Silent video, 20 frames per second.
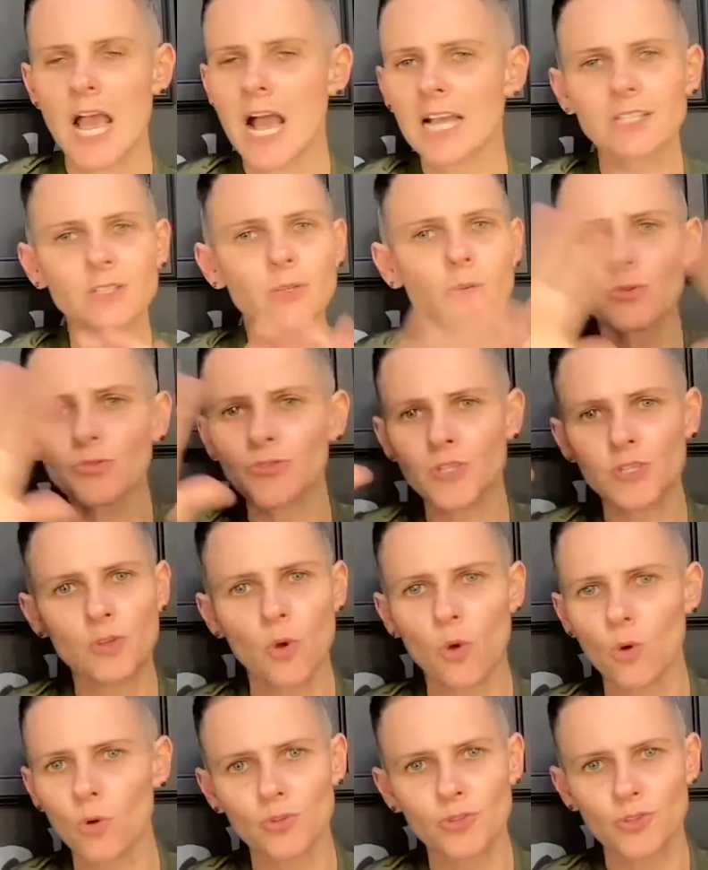I told this
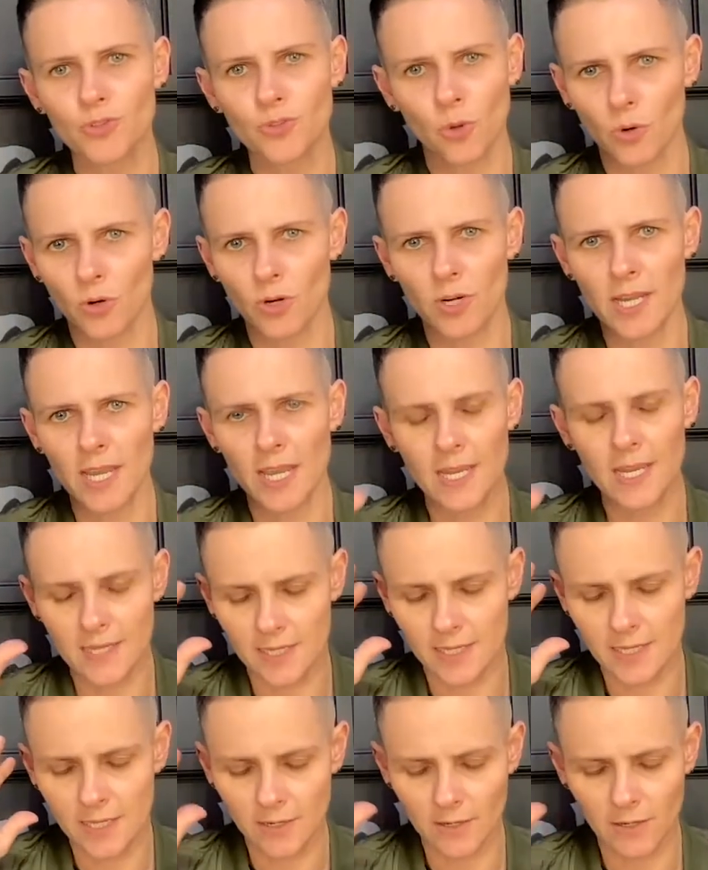whole story, A,
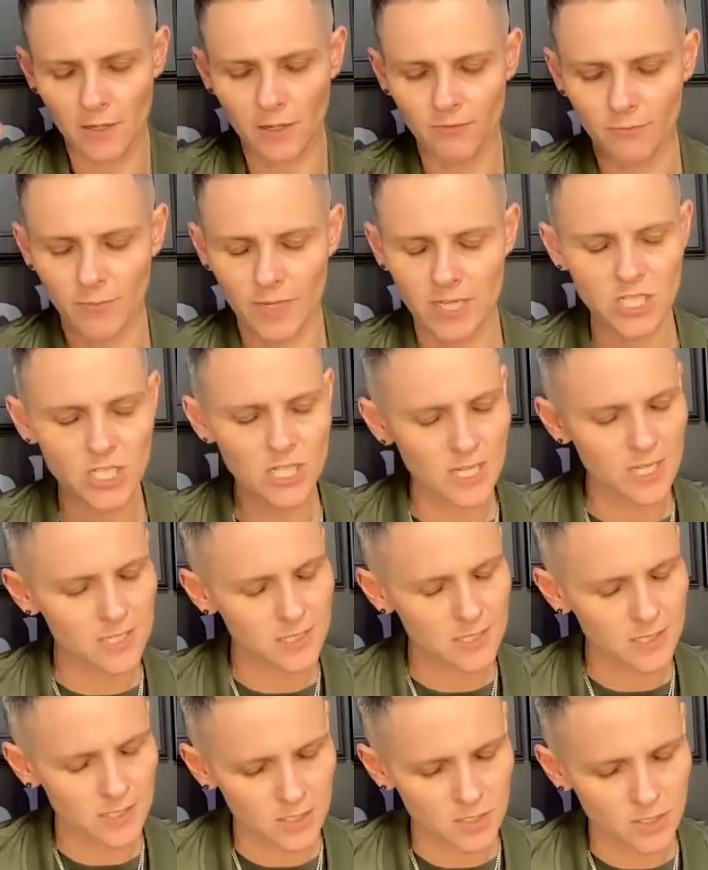to get it off my
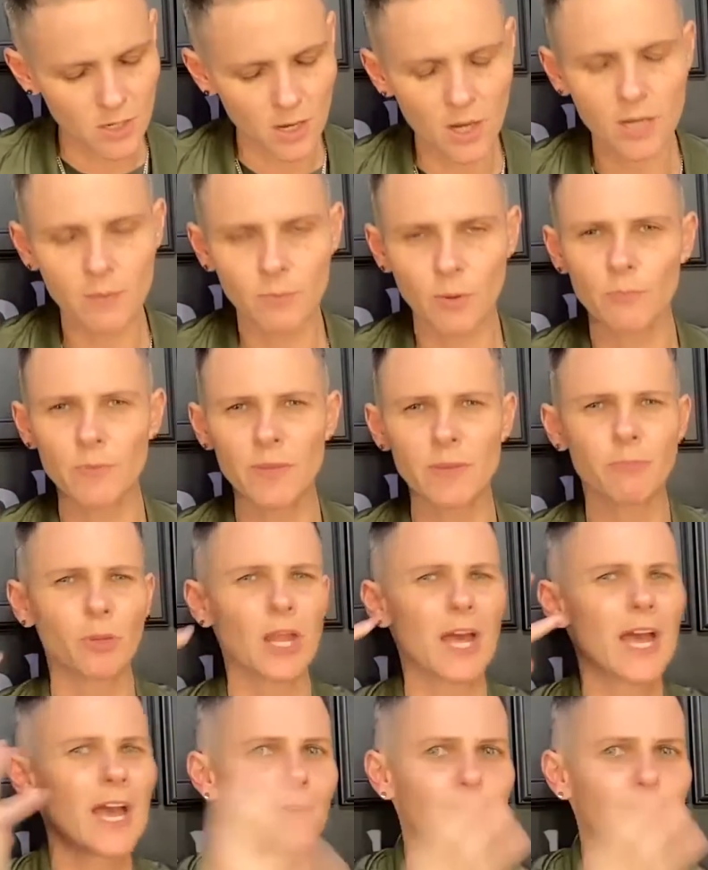chest and to talk about people